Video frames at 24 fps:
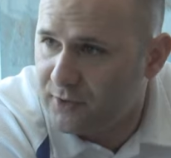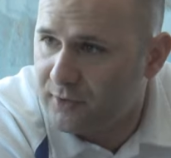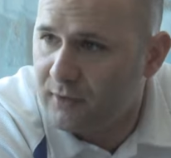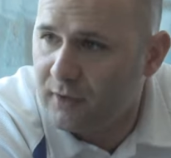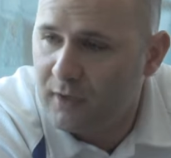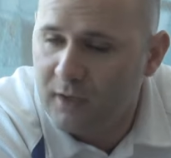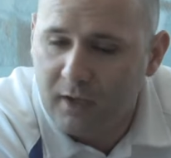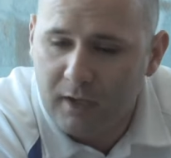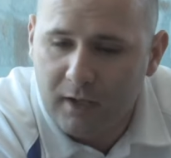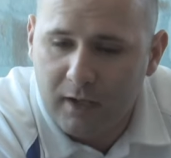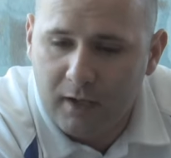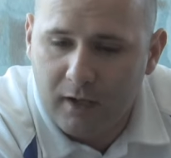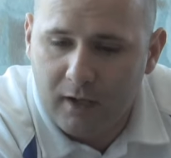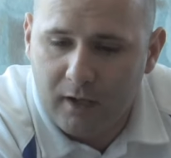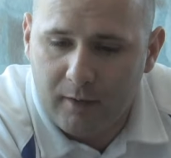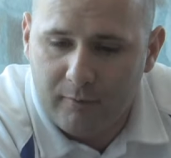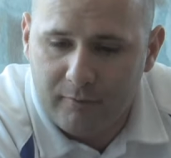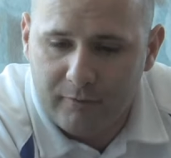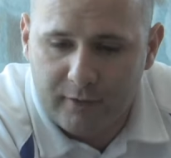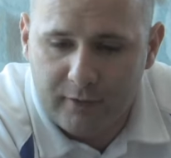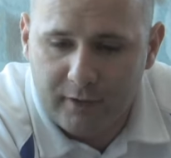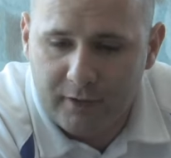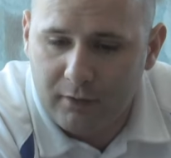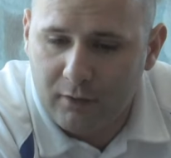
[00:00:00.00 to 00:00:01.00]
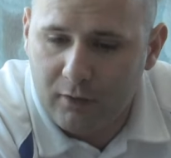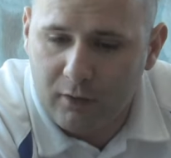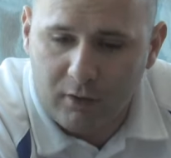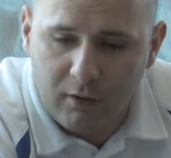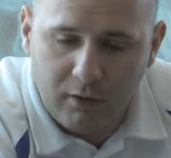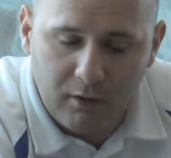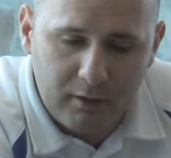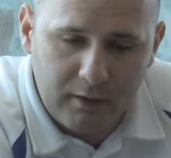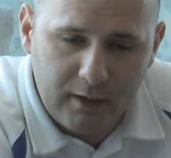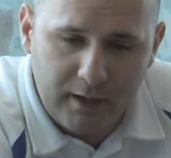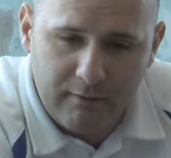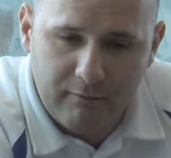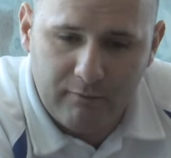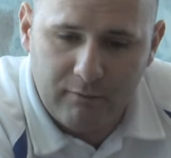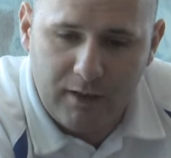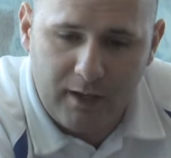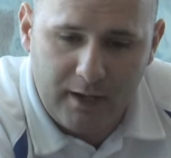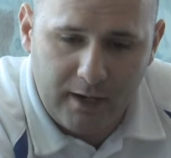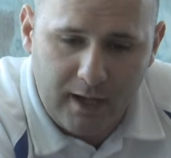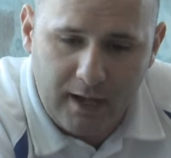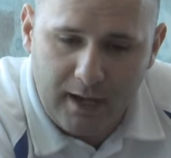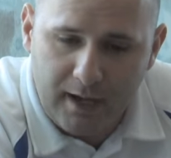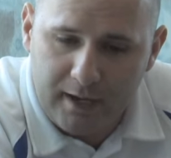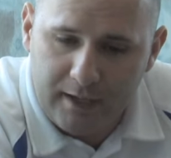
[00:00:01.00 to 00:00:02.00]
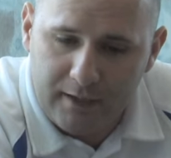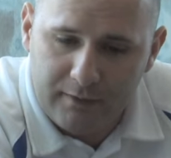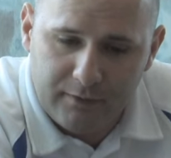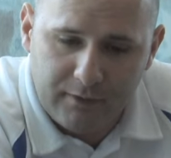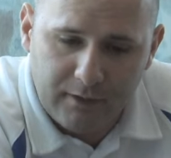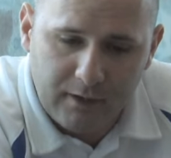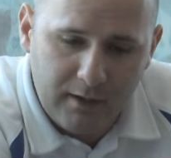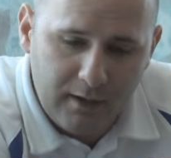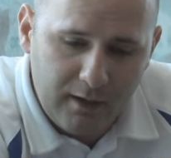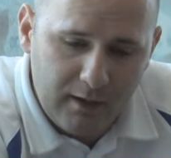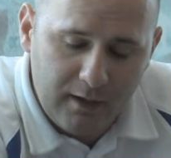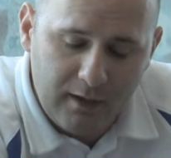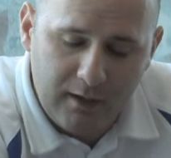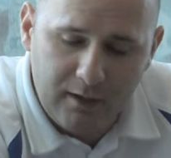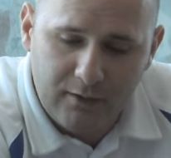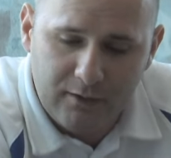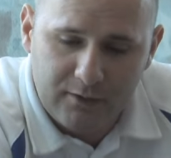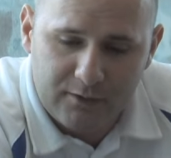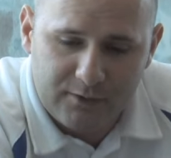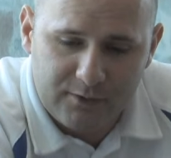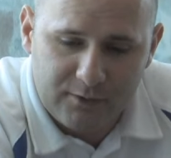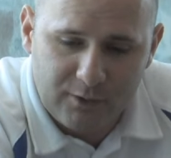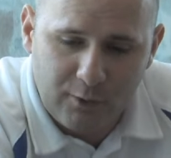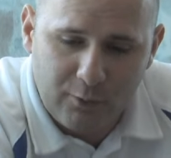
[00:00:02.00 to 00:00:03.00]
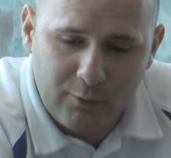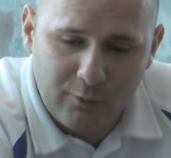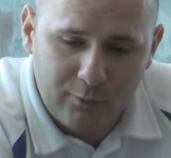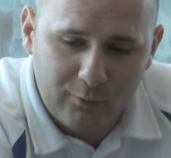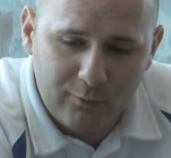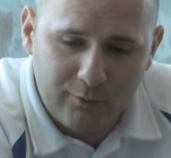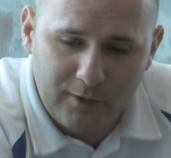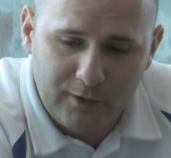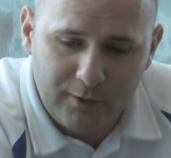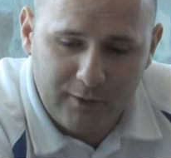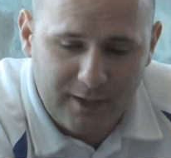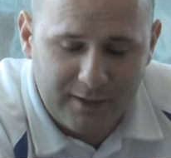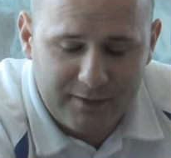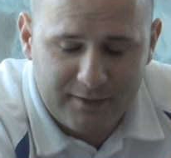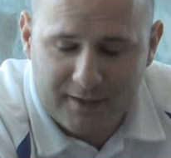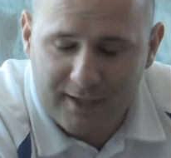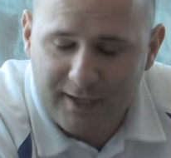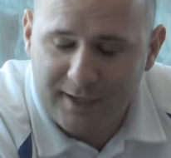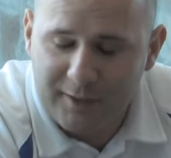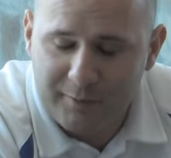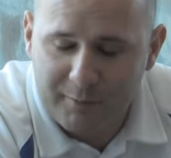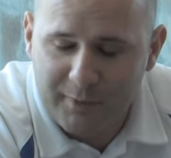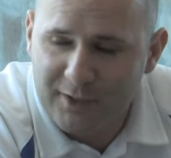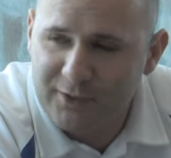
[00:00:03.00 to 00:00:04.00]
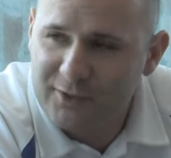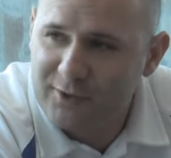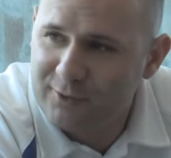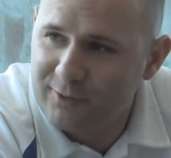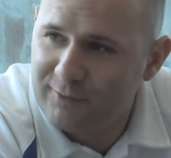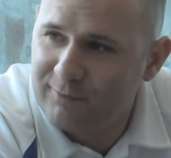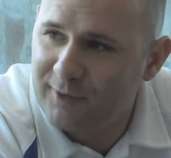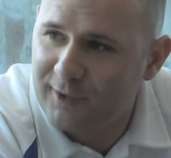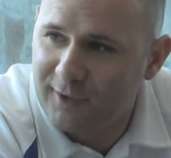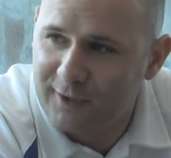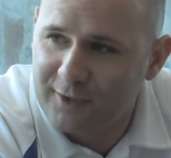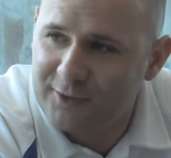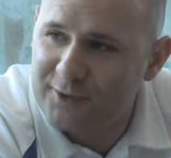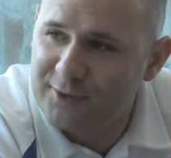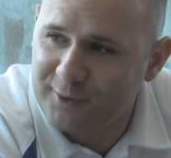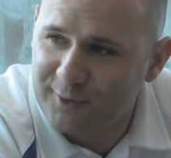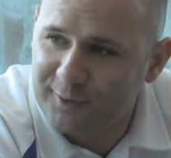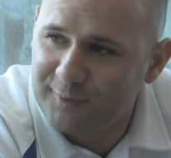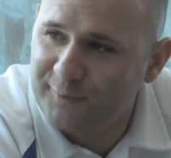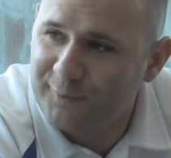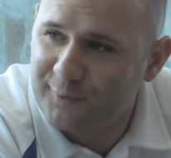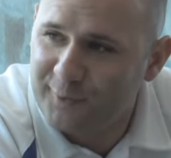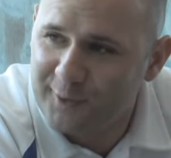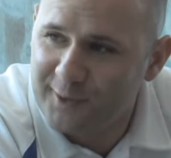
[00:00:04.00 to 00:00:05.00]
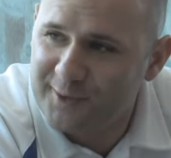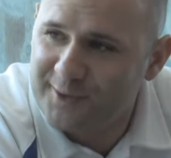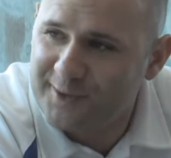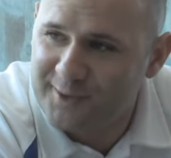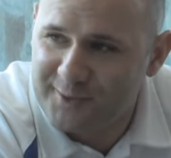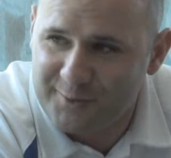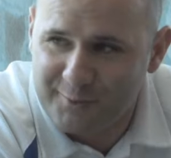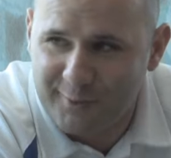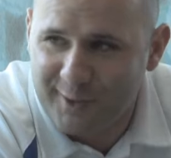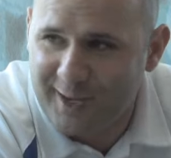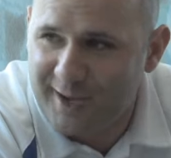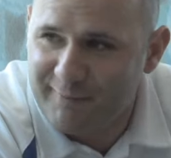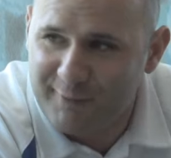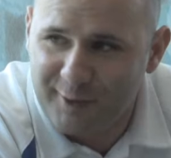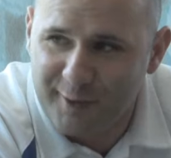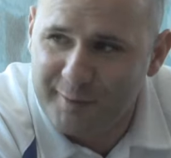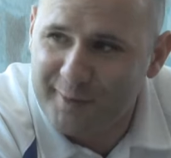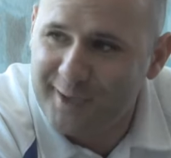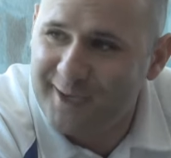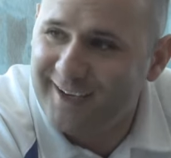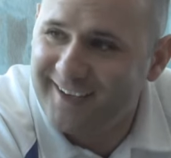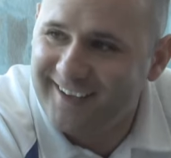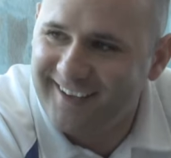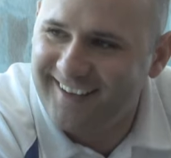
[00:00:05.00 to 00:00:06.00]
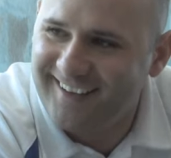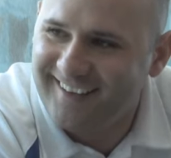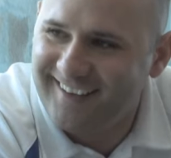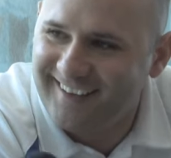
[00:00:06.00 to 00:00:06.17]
year, um, very long, have a lot of height. And so you know, that could be a, a, concern for us because we're not very big.